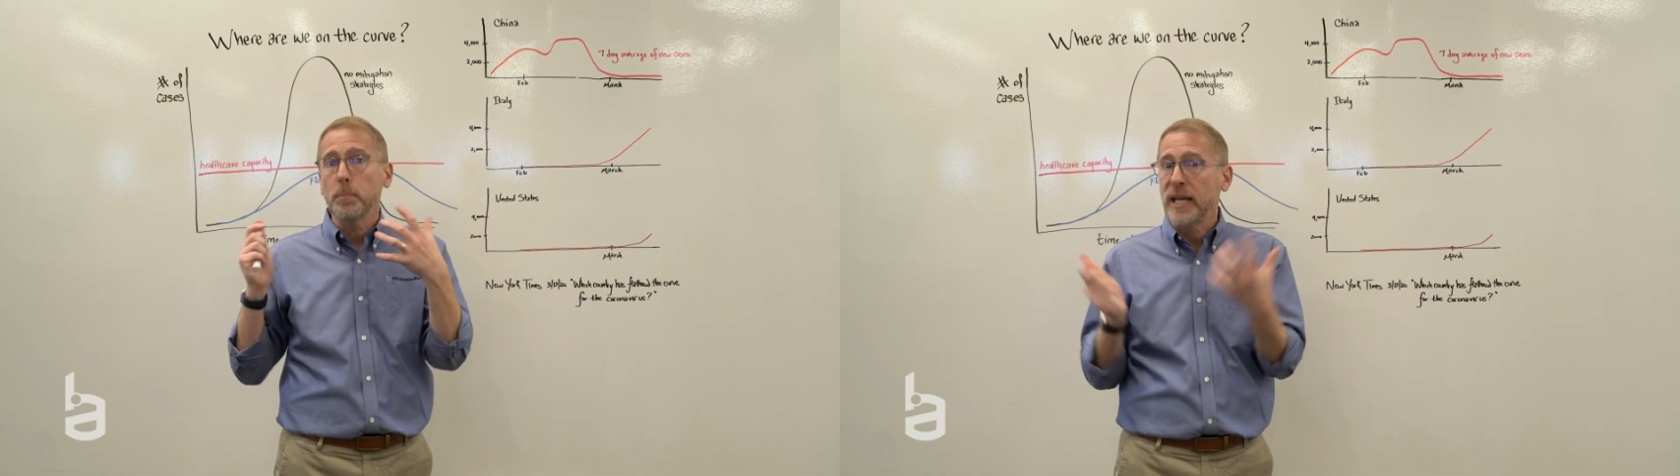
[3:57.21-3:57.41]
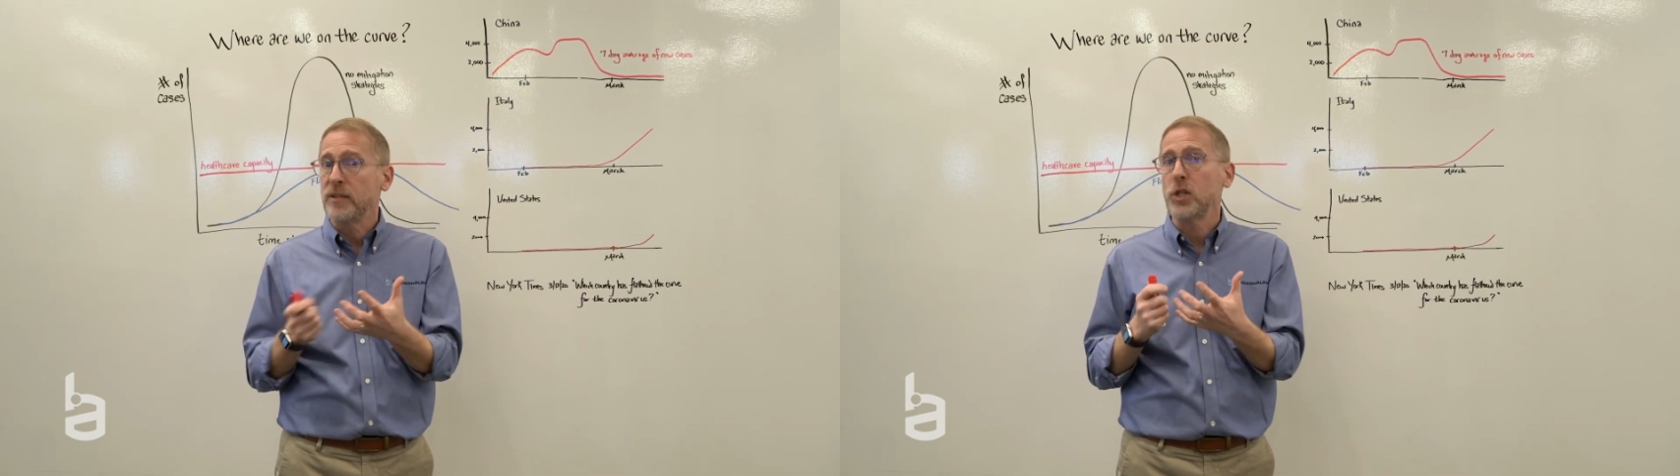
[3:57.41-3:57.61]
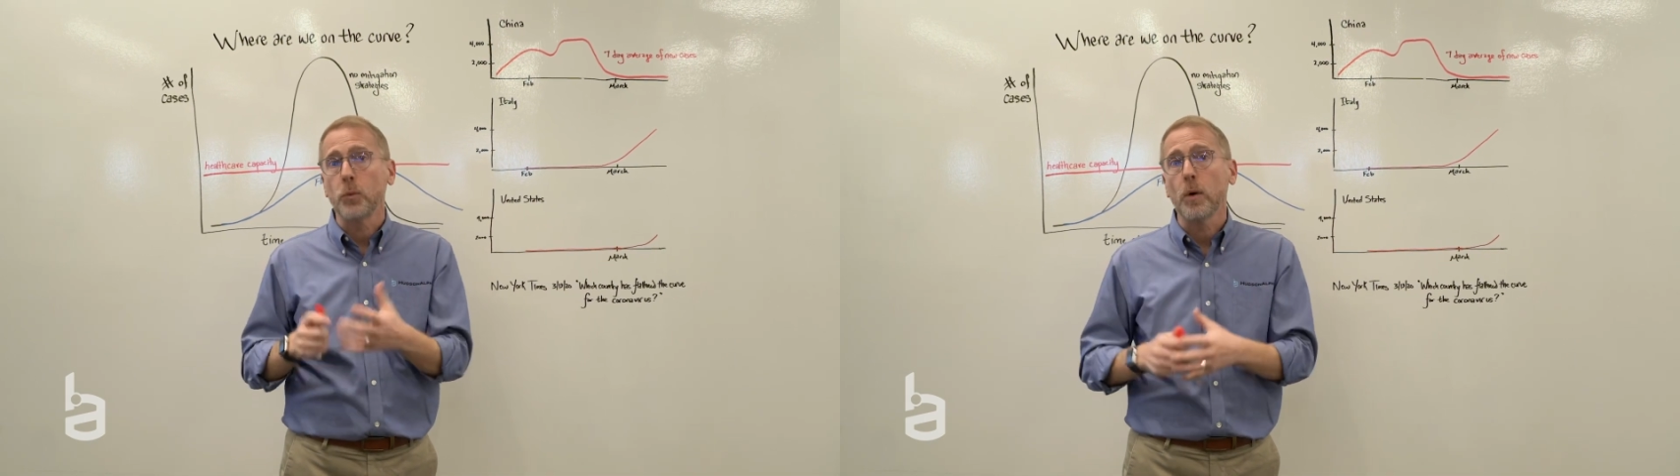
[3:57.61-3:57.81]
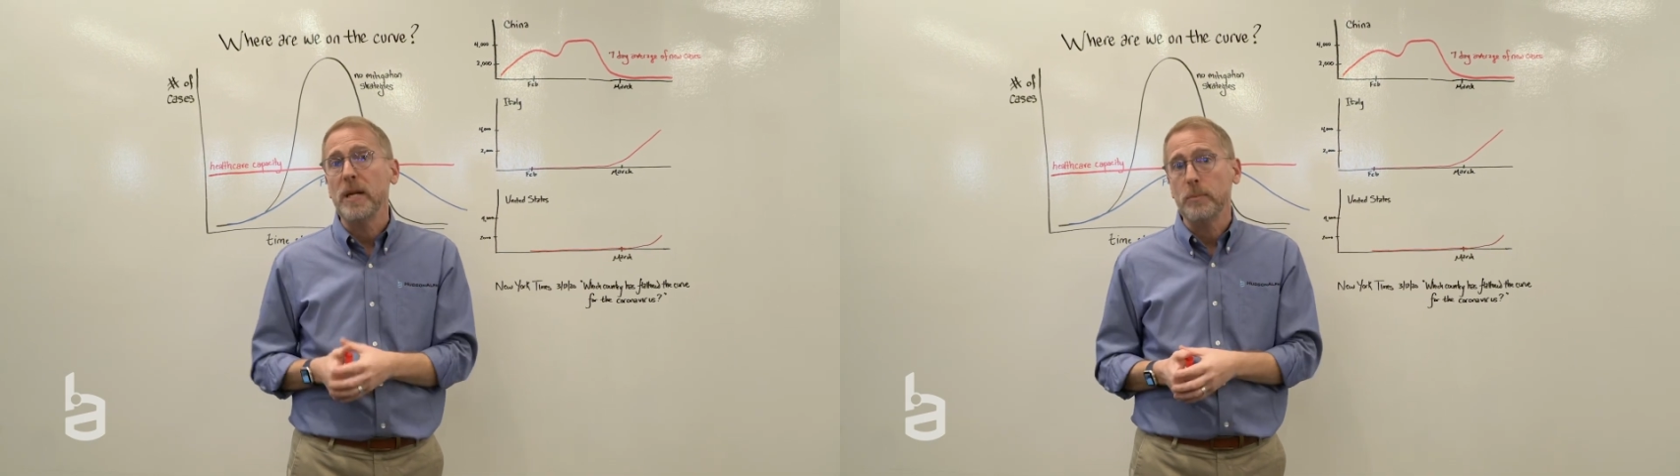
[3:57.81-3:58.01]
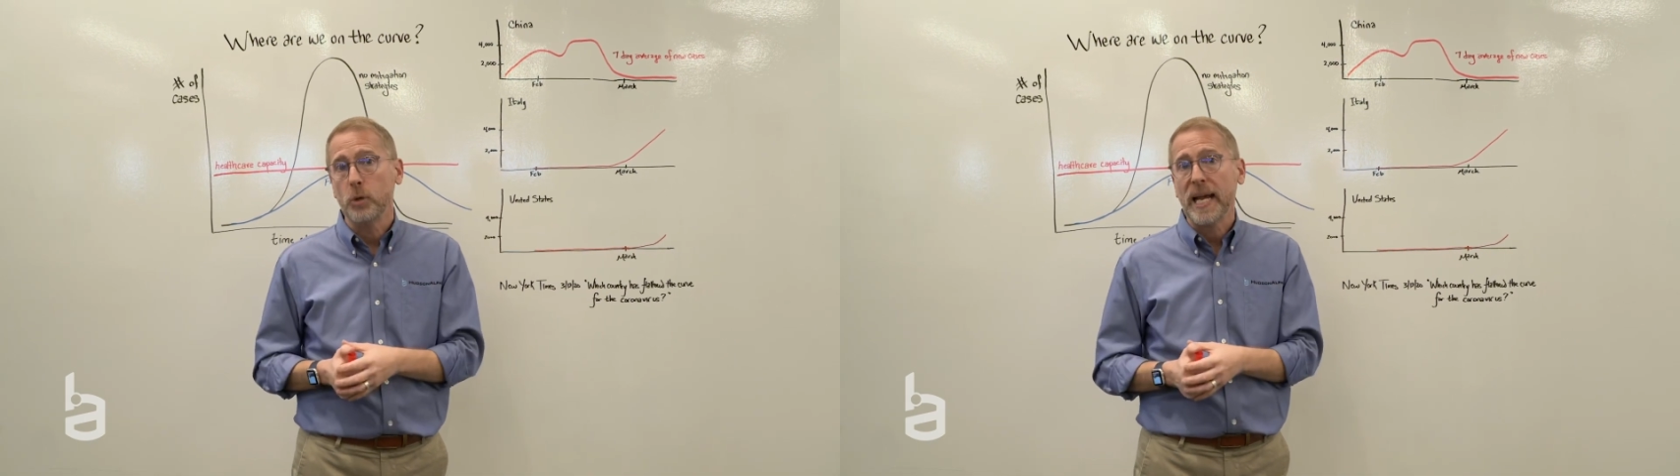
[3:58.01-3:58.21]
places where
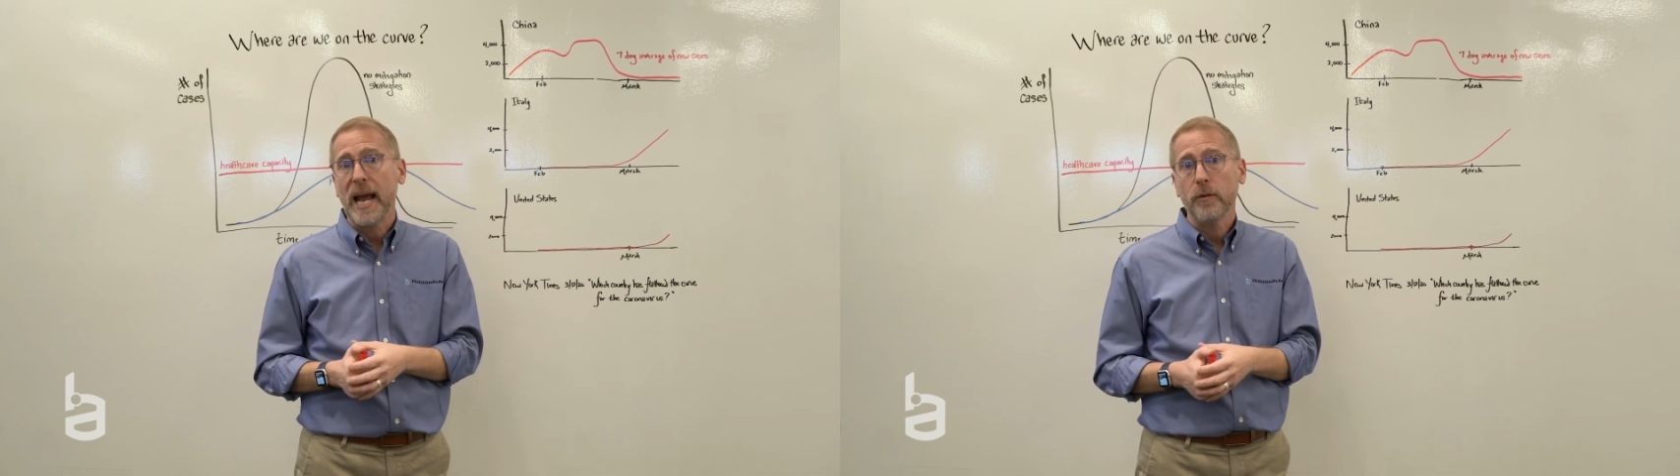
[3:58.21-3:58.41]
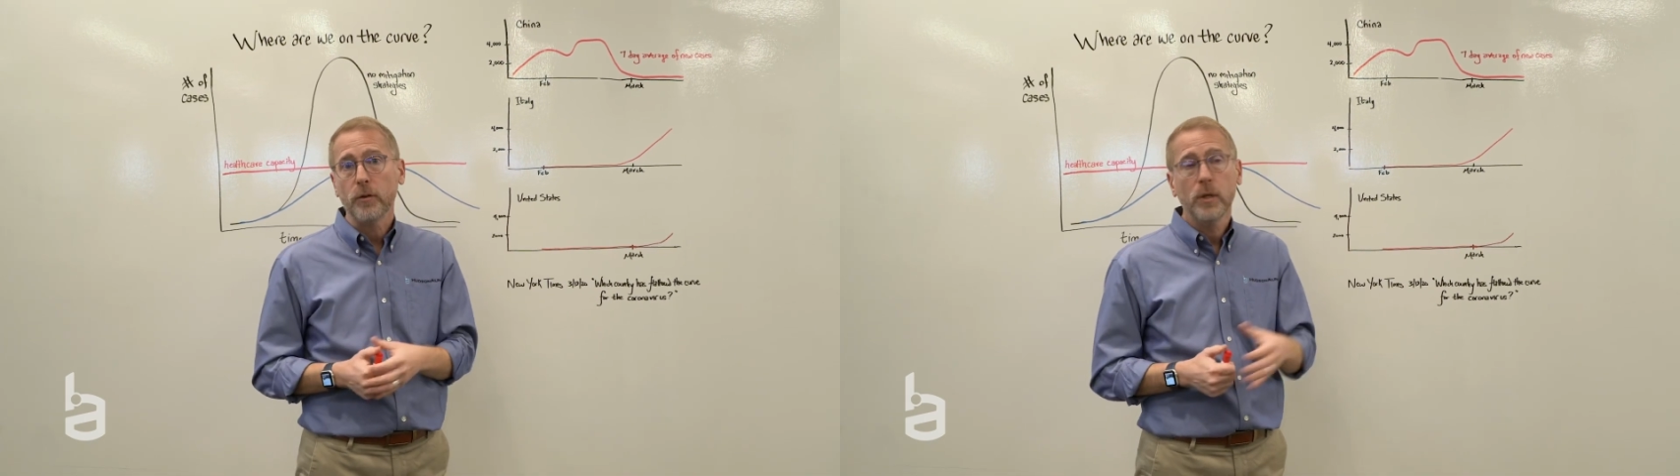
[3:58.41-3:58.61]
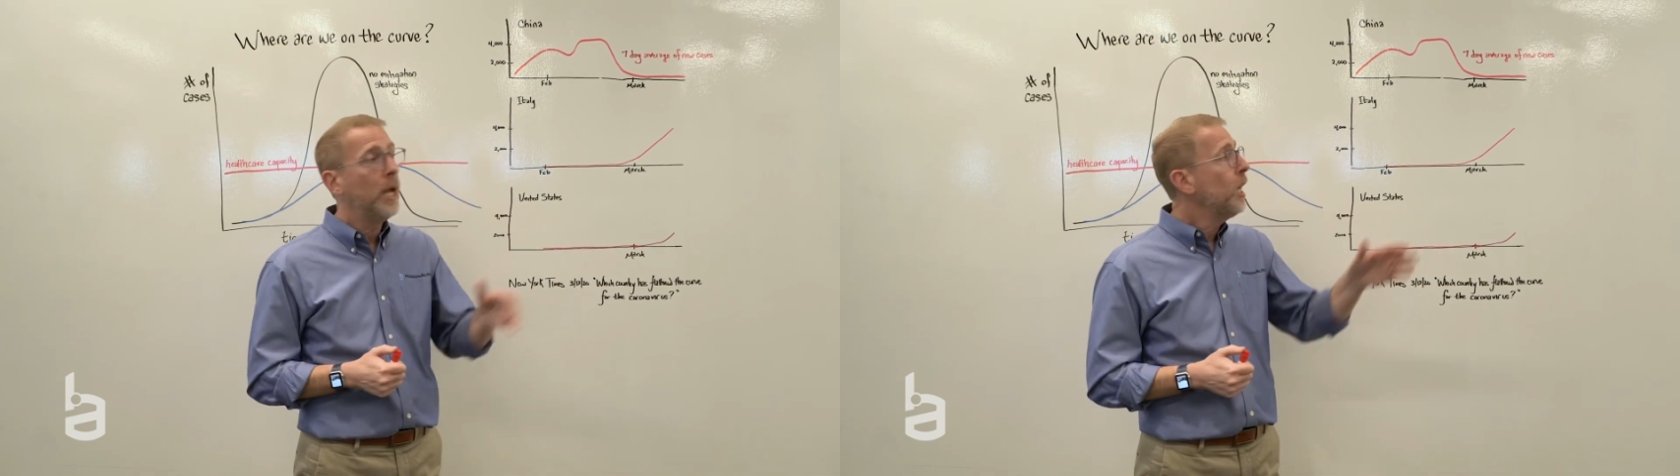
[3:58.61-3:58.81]
people gather.